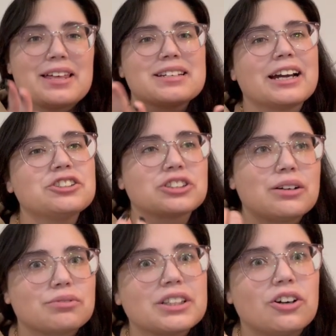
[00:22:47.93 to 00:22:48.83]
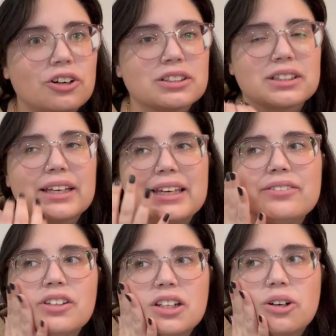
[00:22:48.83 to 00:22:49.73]
I think I just got really hooked. Like,
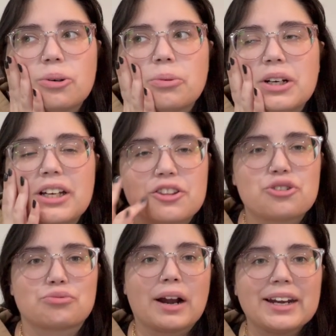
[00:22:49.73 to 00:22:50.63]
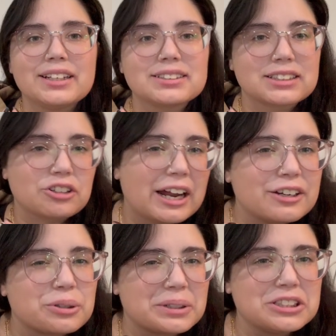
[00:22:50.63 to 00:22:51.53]
even though the writing is kind
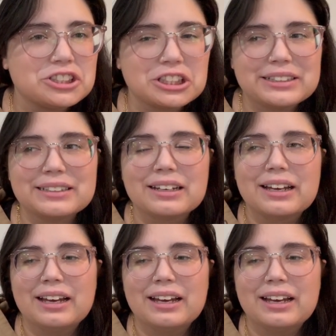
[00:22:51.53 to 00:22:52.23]
of cringy,